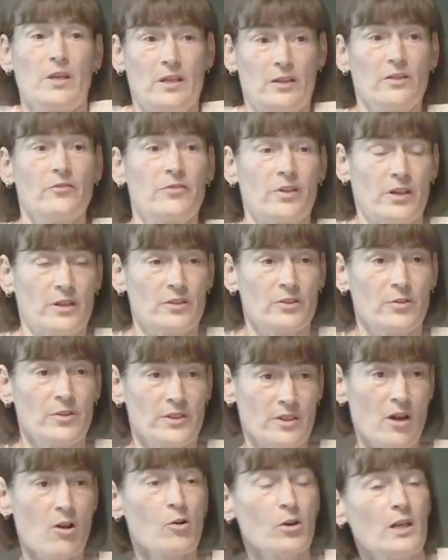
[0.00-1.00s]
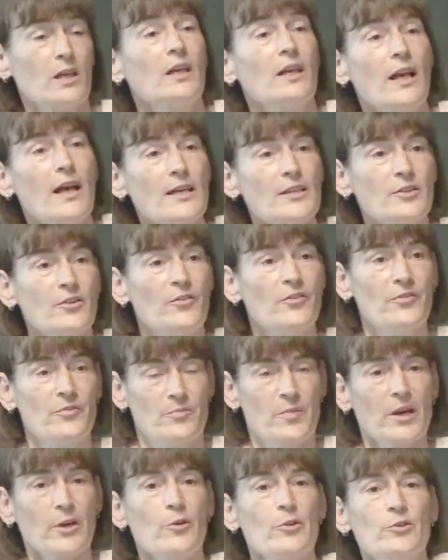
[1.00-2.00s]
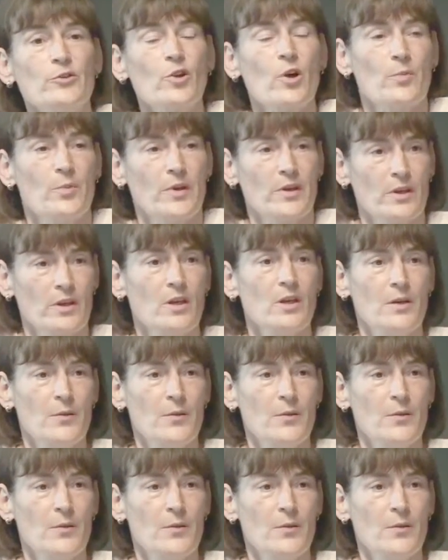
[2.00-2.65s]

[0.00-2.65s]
many different. So it's a whole class of microscopic